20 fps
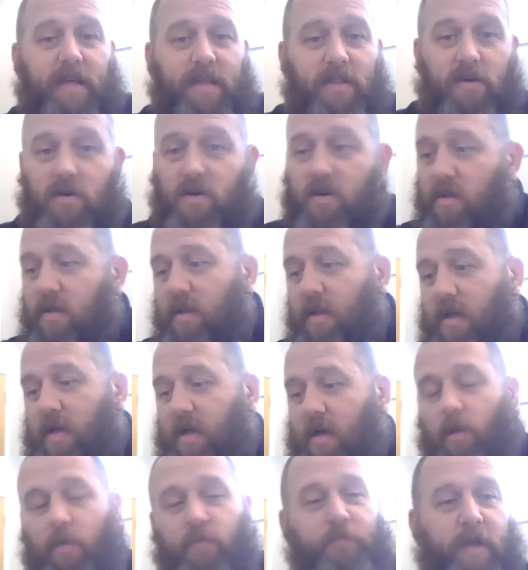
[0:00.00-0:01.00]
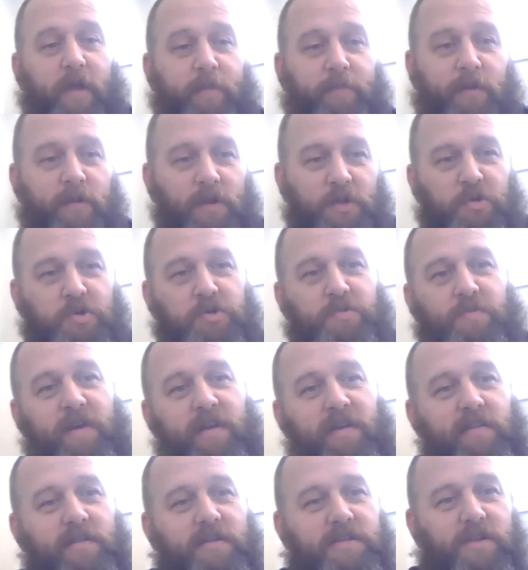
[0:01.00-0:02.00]
though, I love people to judge me.
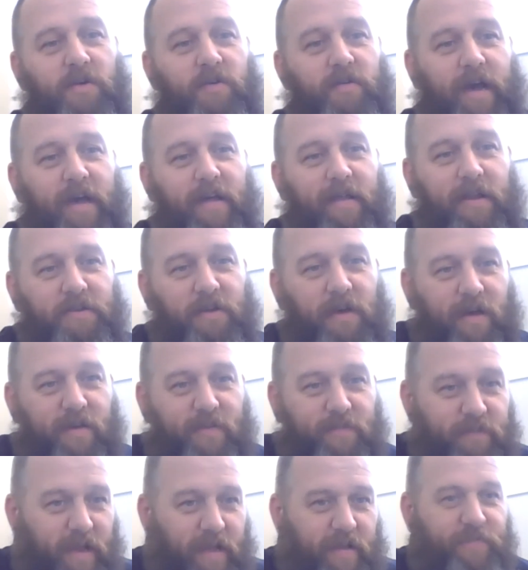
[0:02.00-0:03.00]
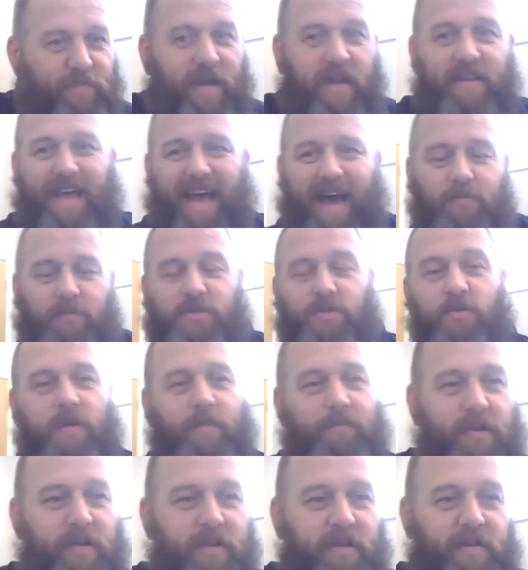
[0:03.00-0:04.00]
There's no, I find it absolutely
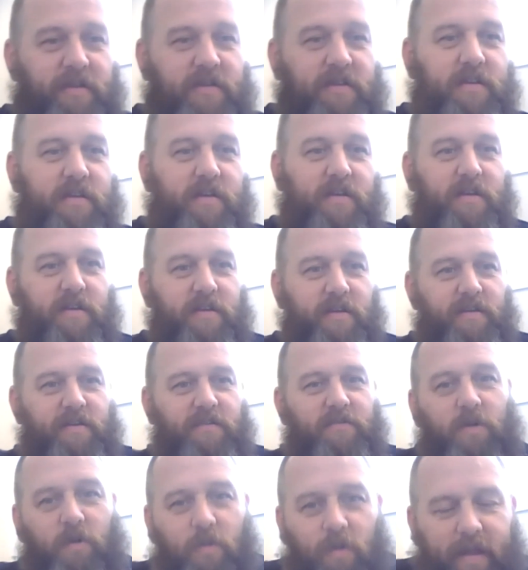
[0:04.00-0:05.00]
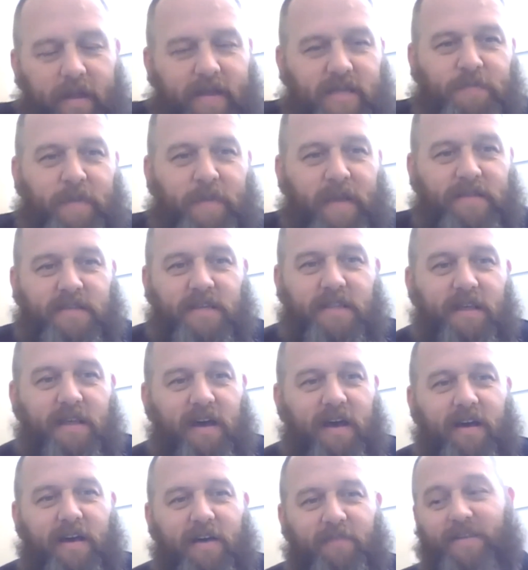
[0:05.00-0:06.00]
brilliant. But expecting
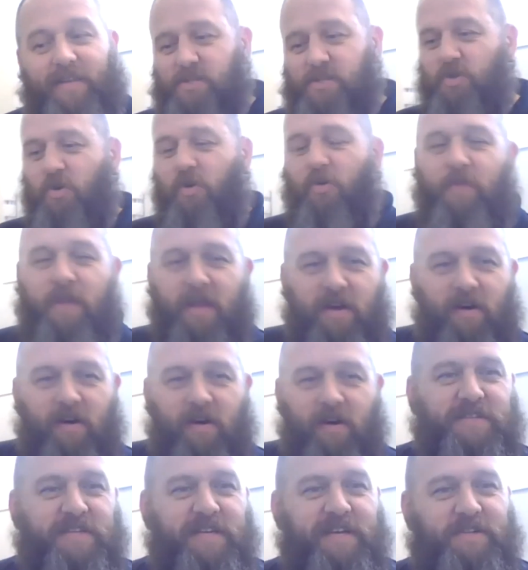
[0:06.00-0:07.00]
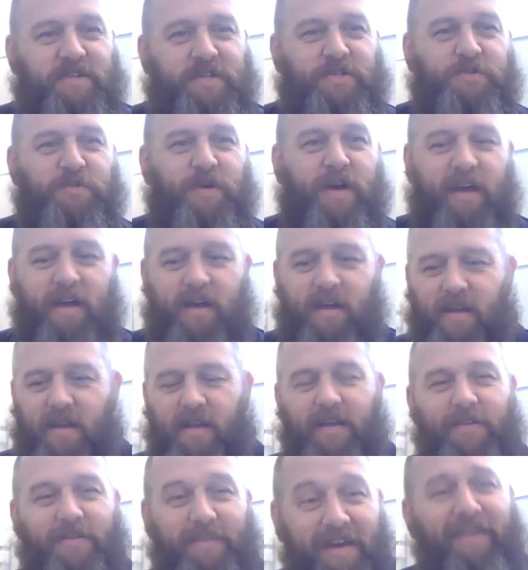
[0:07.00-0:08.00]
that, I've had so many conversations where,
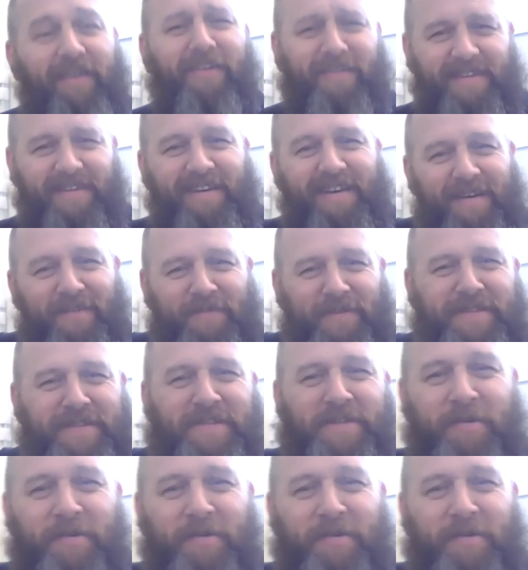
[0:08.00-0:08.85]
I've had so